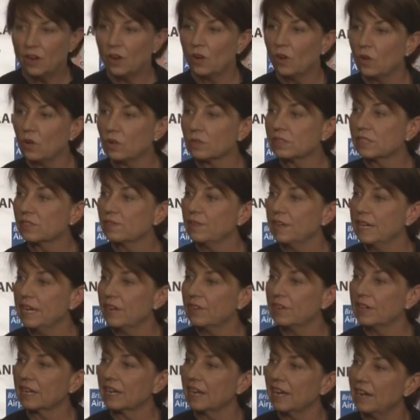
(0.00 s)
All's
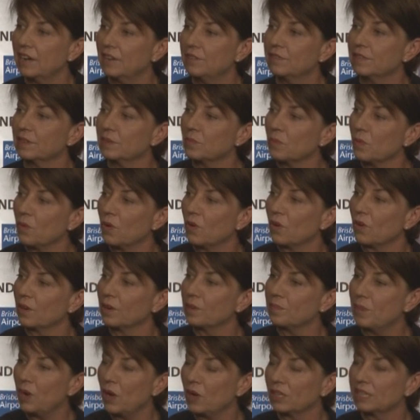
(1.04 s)
fair in love and war
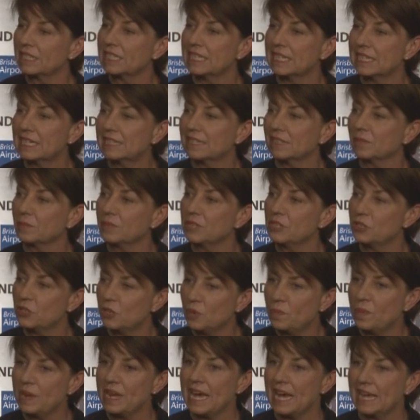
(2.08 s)
and politics, and we
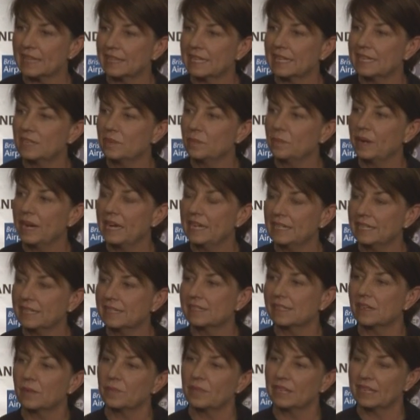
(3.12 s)
should be out there debating
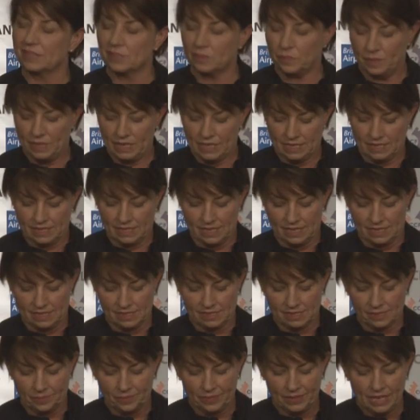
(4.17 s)
something as big as
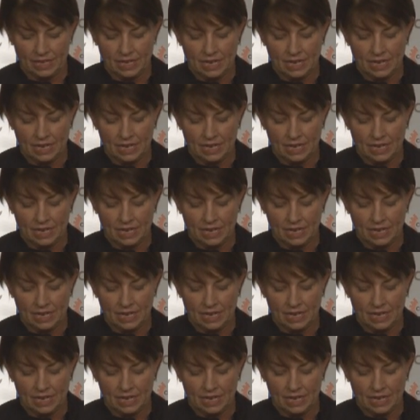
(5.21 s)
this.